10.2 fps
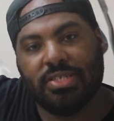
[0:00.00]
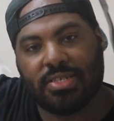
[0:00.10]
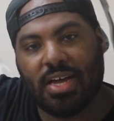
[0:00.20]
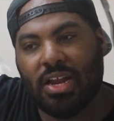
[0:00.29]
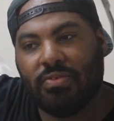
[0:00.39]

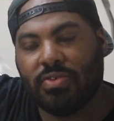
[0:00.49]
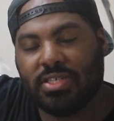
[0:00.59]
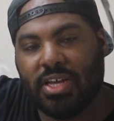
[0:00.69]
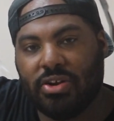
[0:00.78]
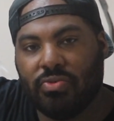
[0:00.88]
Just kind of a
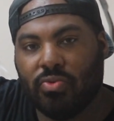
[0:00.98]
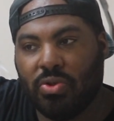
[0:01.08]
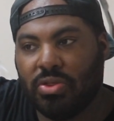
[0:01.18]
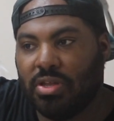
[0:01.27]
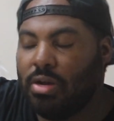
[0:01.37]
standard
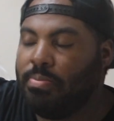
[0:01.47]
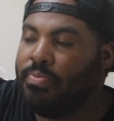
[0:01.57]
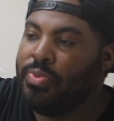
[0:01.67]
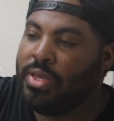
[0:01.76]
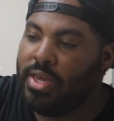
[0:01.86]
rule of thumb.
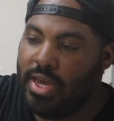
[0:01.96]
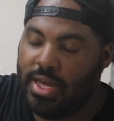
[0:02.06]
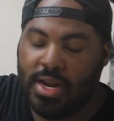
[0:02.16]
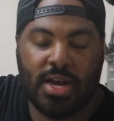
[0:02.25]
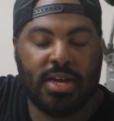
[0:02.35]

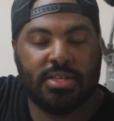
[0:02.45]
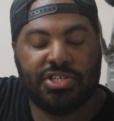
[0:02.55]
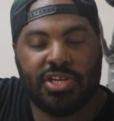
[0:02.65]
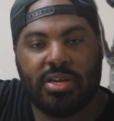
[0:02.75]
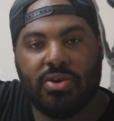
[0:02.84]
And
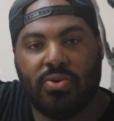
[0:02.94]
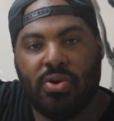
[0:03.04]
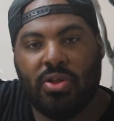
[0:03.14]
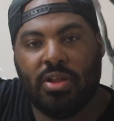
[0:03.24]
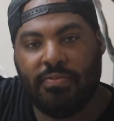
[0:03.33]
check your
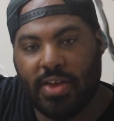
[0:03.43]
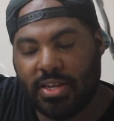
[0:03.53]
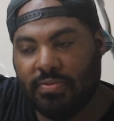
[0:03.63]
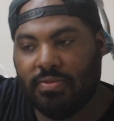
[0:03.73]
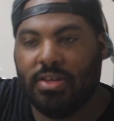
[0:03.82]
oil
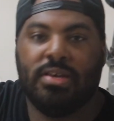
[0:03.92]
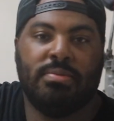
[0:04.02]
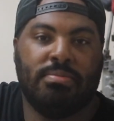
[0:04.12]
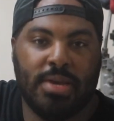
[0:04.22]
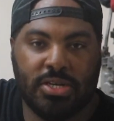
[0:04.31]
effectively,
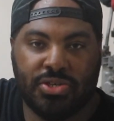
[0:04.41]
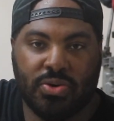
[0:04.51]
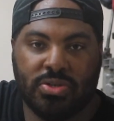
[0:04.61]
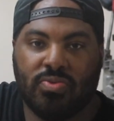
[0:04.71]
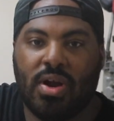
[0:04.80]
make
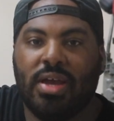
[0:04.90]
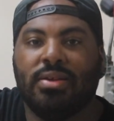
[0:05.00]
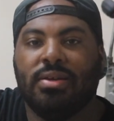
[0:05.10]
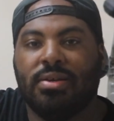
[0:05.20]
sure it's right,